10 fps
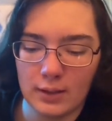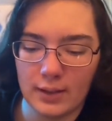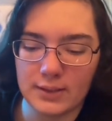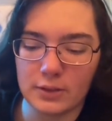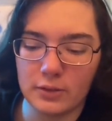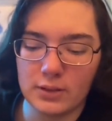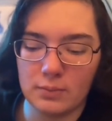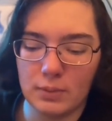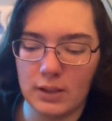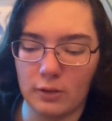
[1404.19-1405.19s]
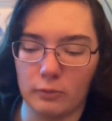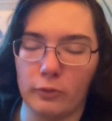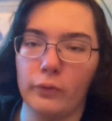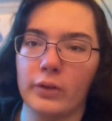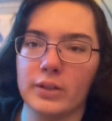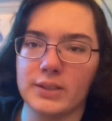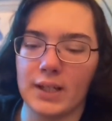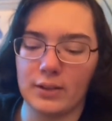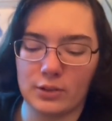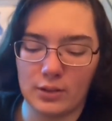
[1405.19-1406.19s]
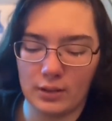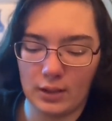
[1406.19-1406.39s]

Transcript: that's going to be your ruler section.